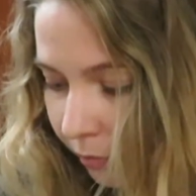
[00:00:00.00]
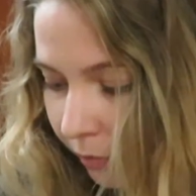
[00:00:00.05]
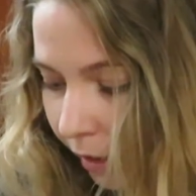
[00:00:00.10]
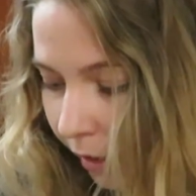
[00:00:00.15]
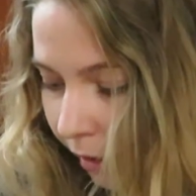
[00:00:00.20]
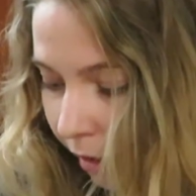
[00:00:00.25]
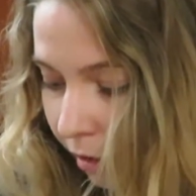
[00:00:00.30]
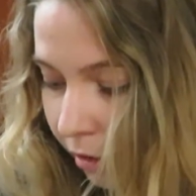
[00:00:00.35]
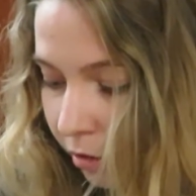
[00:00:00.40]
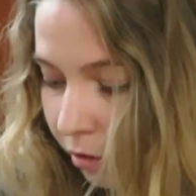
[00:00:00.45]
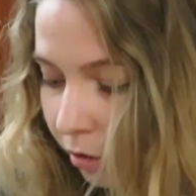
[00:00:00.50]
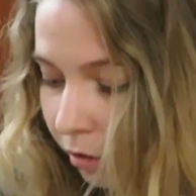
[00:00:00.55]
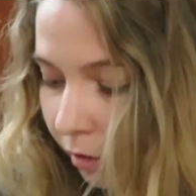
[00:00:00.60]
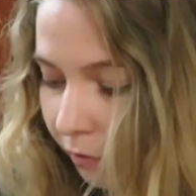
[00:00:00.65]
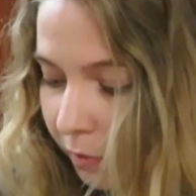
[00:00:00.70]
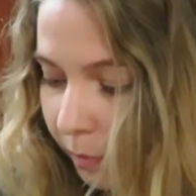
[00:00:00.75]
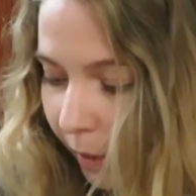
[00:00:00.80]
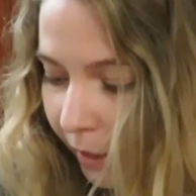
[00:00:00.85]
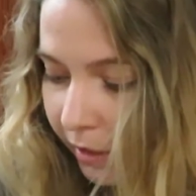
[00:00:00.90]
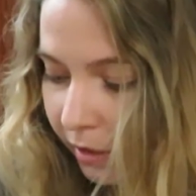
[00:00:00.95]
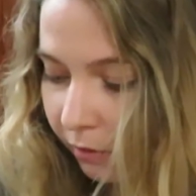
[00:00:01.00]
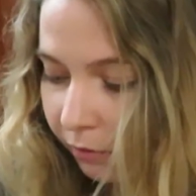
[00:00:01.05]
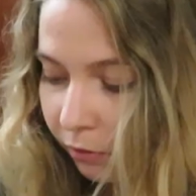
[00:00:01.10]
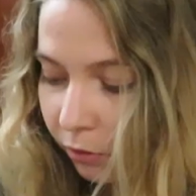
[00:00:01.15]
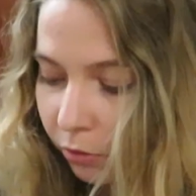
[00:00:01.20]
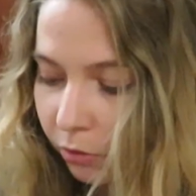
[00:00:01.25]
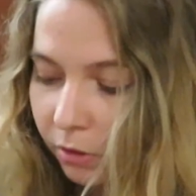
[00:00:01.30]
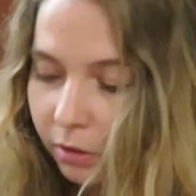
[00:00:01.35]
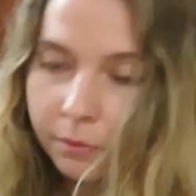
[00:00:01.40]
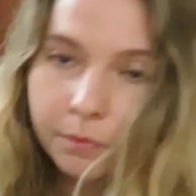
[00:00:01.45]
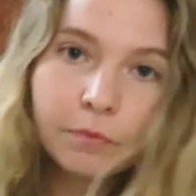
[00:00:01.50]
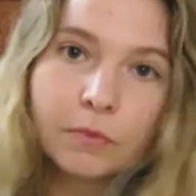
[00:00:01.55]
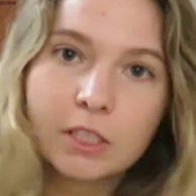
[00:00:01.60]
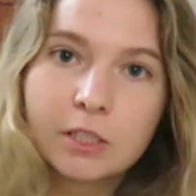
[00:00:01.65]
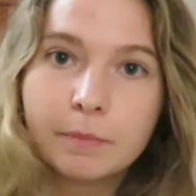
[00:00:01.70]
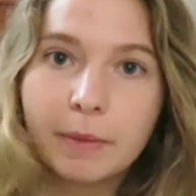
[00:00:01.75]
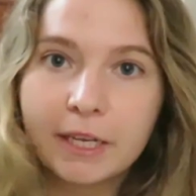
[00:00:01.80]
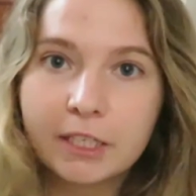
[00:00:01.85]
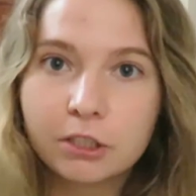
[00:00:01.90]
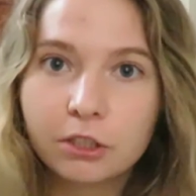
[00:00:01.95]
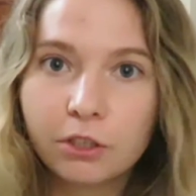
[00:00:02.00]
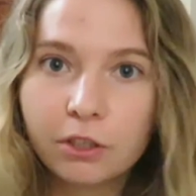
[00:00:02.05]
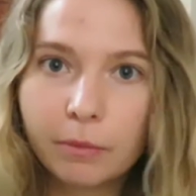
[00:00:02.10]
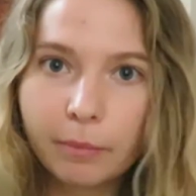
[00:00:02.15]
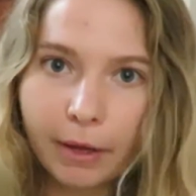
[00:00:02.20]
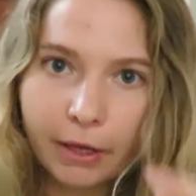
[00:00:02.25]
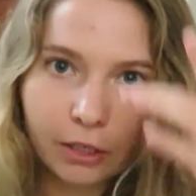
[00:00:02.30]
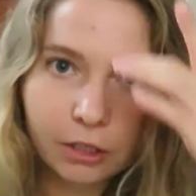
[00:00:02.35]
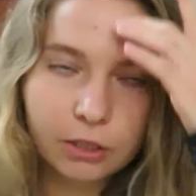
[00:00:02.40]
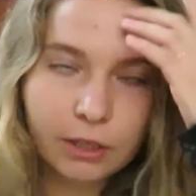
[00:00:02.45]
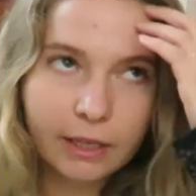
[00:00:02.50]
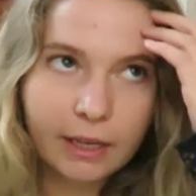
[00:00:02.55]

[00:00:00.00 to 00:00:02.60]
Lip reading: And I also love spicy foods. The spicier the better.